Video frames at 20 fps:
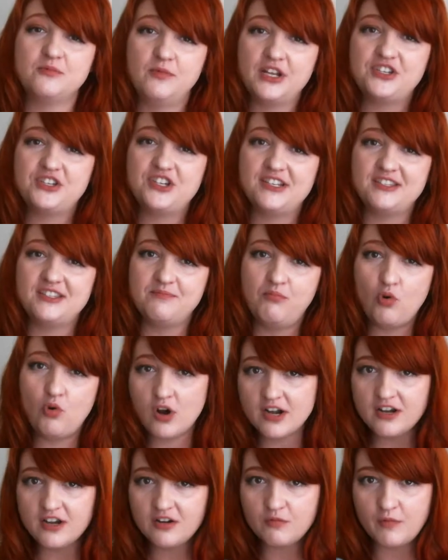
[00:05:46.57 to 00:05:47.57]
which is
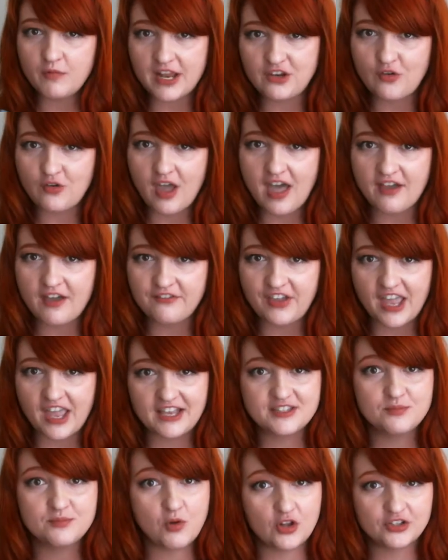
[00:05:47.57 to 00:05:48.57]
important when you have a
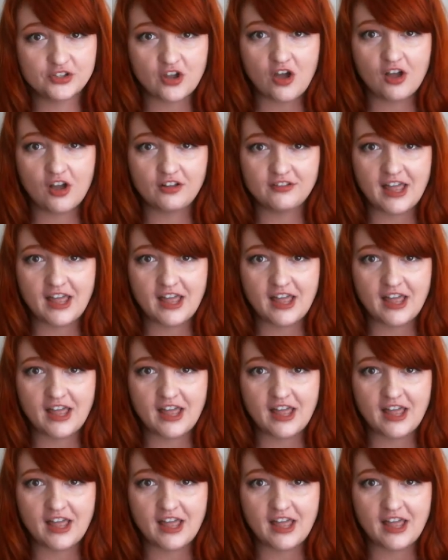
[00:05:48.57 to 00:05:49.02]
small dog